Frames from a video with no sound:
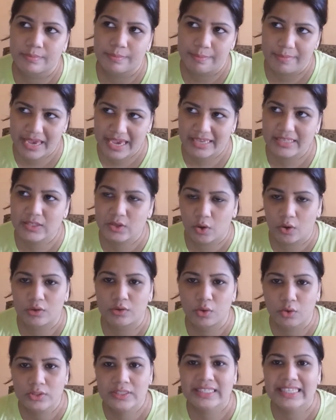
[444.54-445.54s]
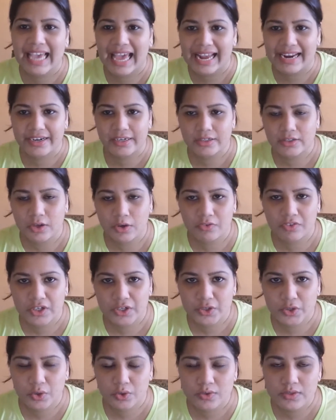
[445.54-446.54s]
makes all those character
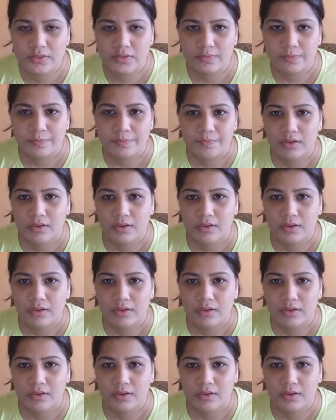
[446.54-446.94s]
videos.